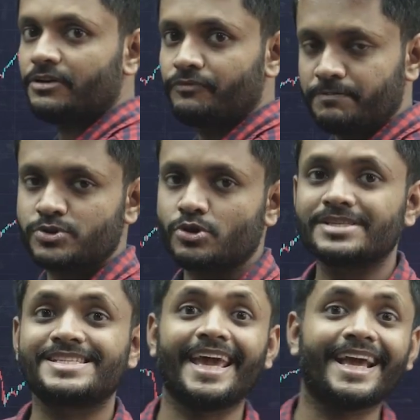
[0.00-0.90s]
the
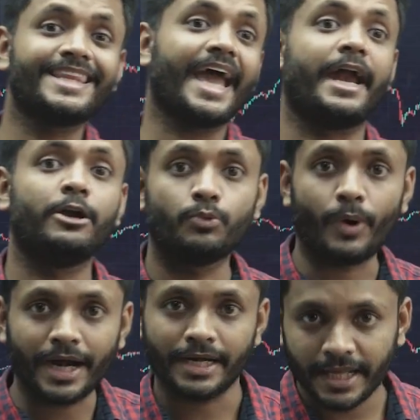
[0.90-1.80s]
whipsaws, take the
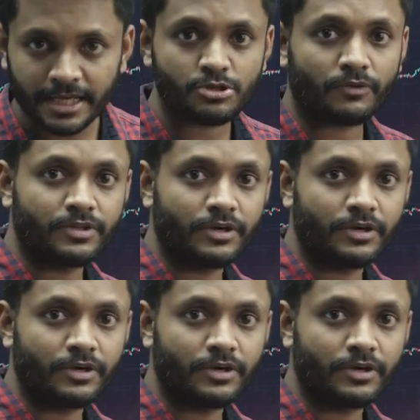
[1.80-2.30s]
advantage of